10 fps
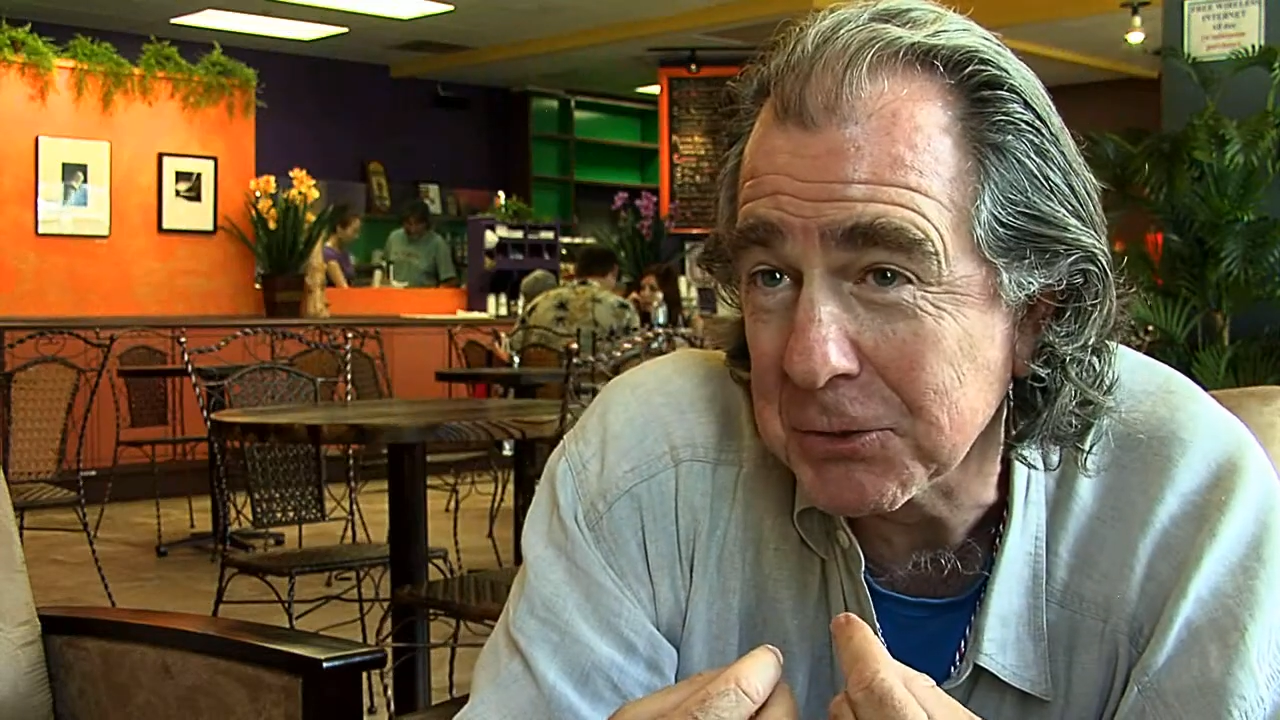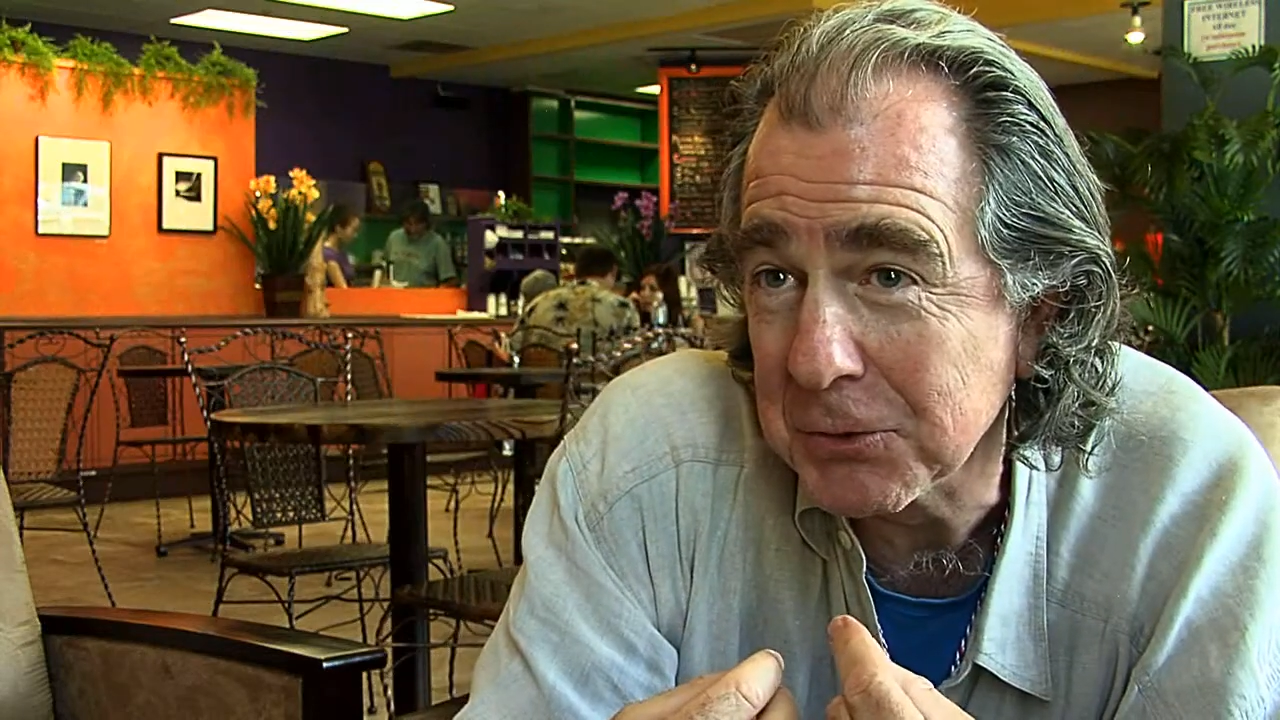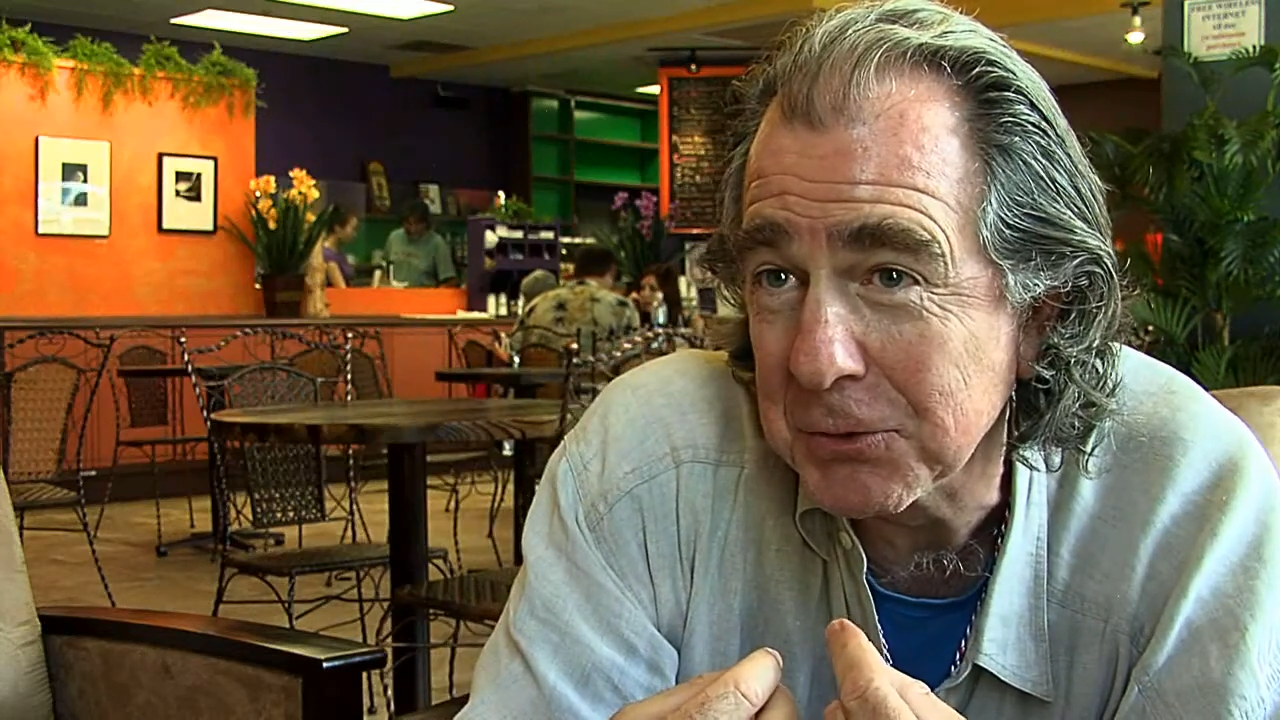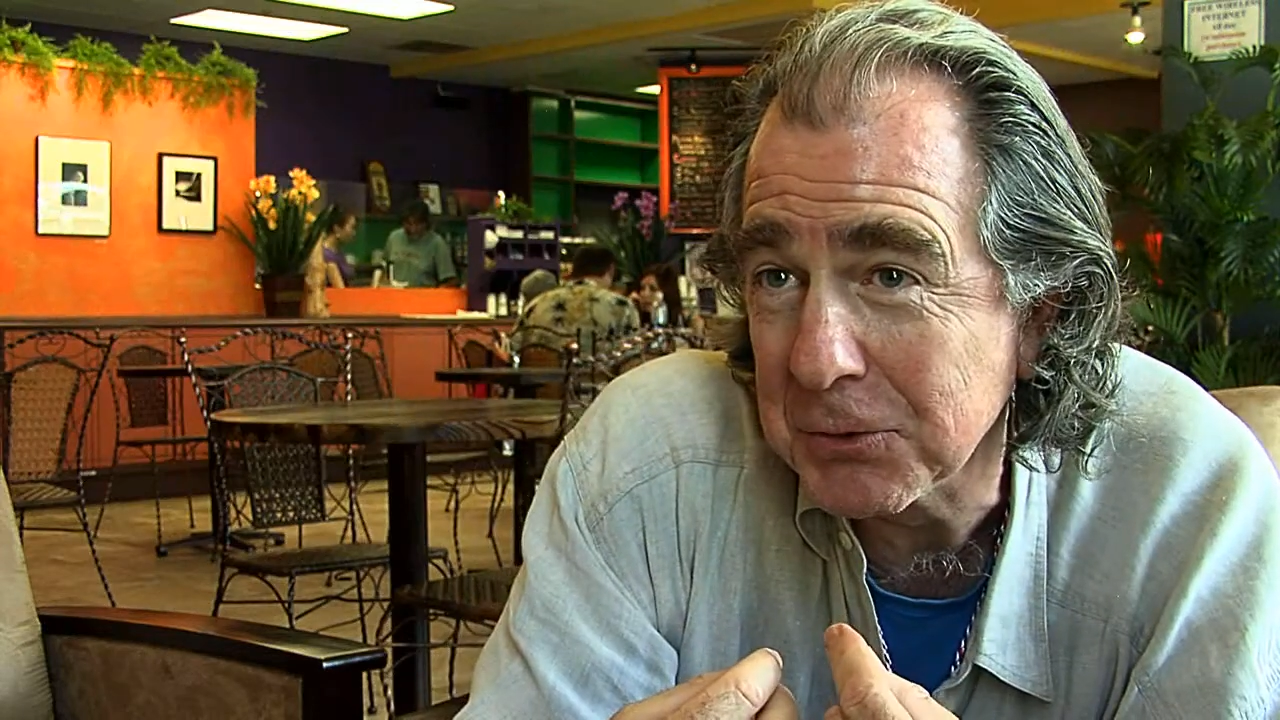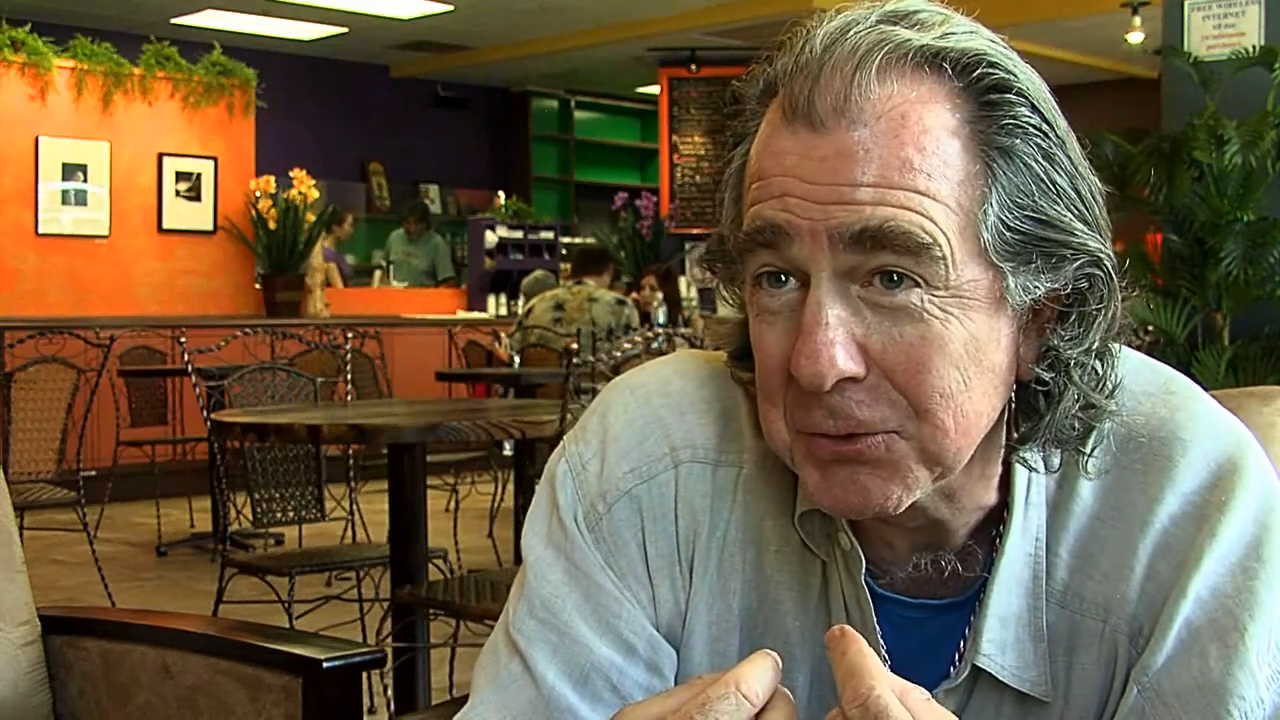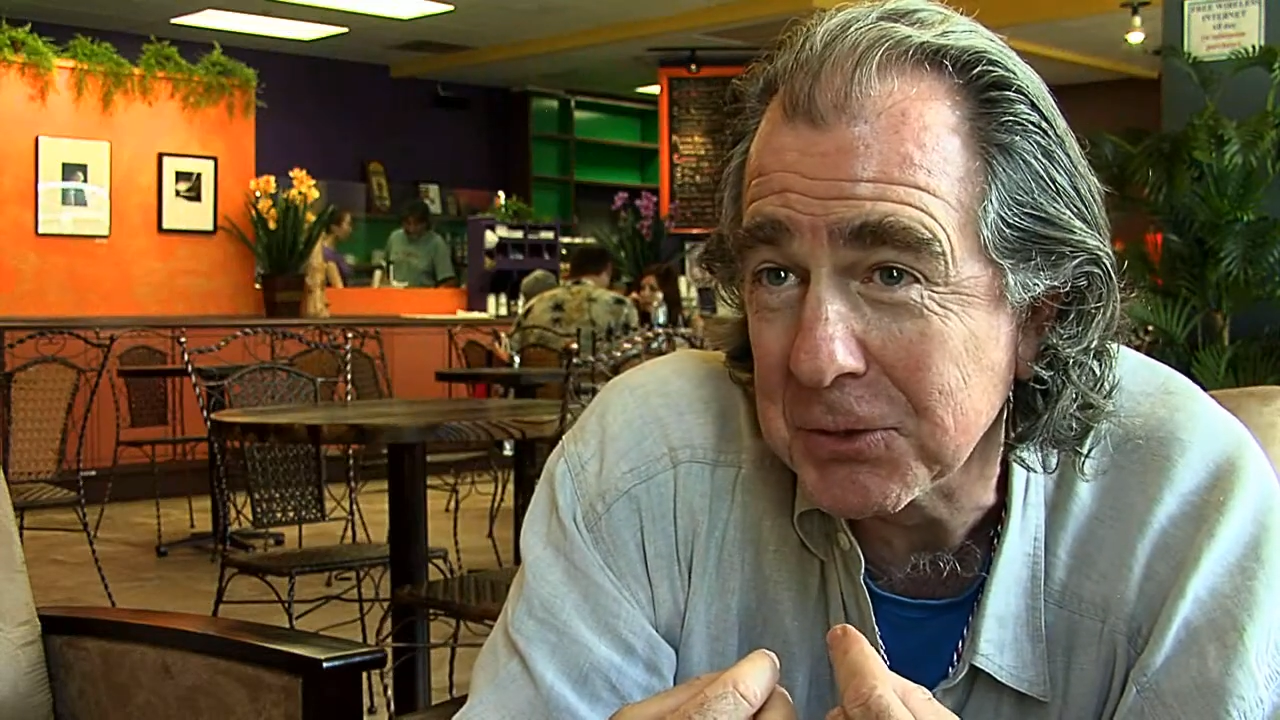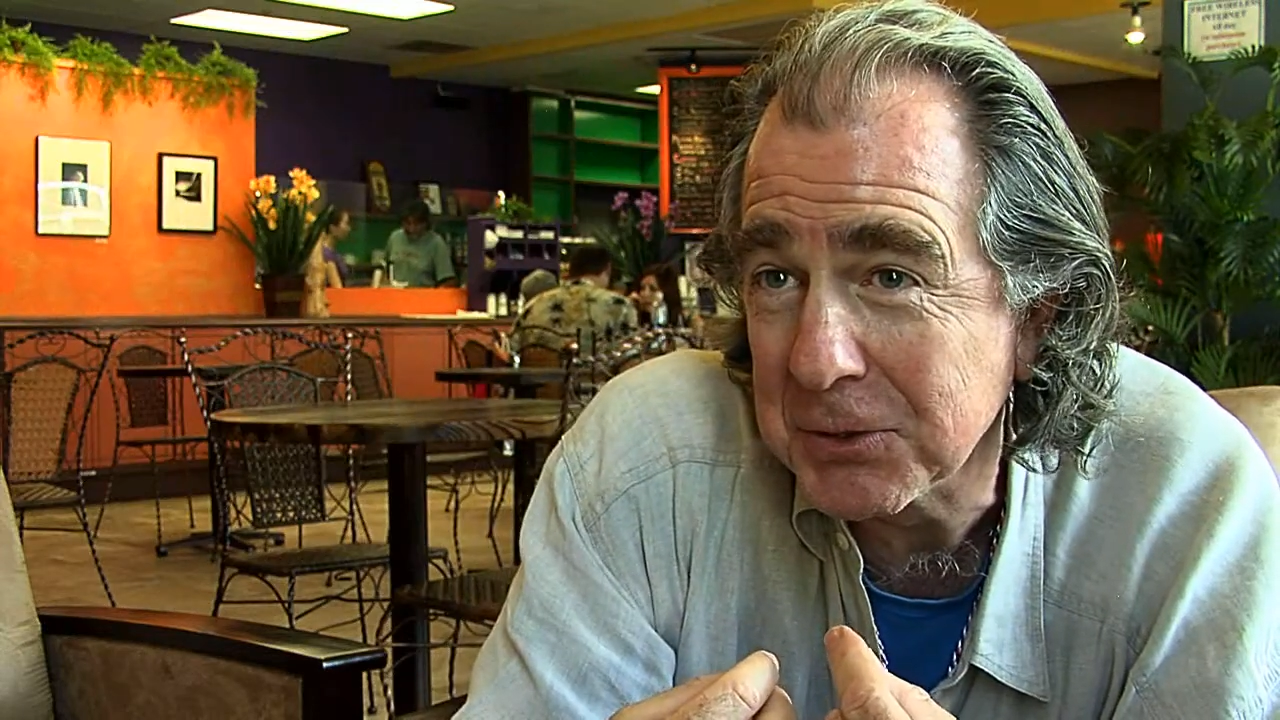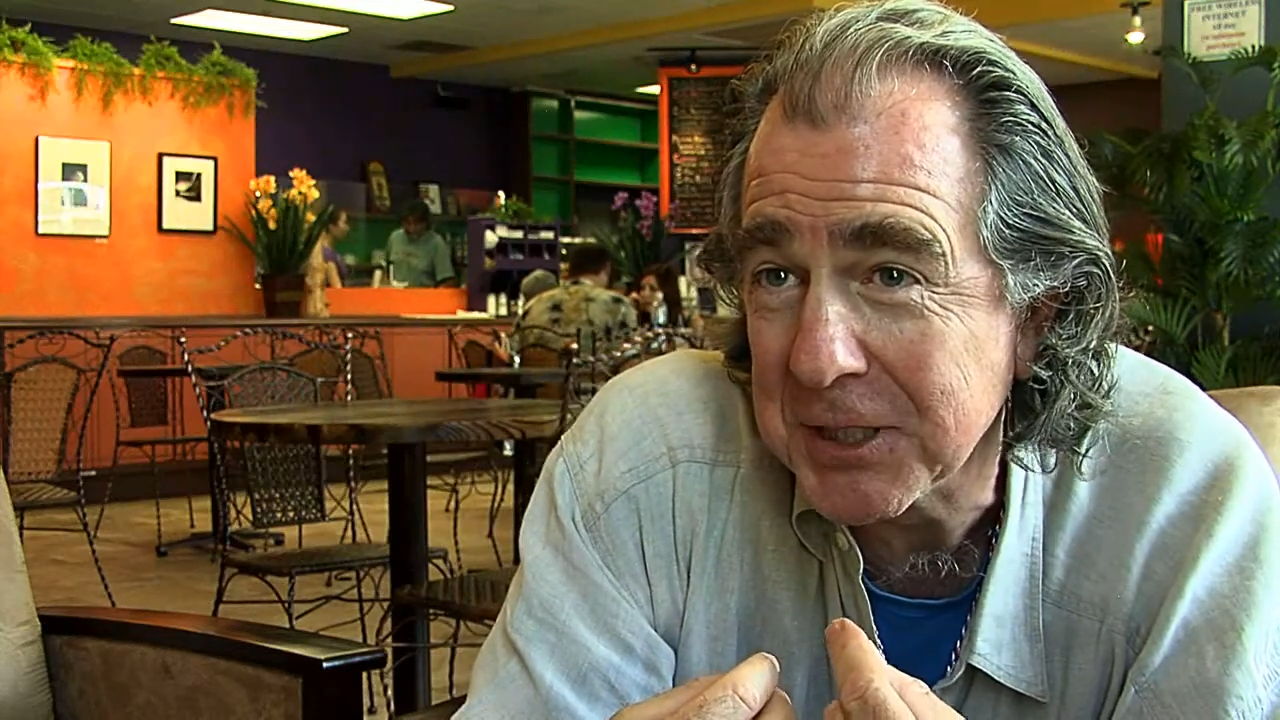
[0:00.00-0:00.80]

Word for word: to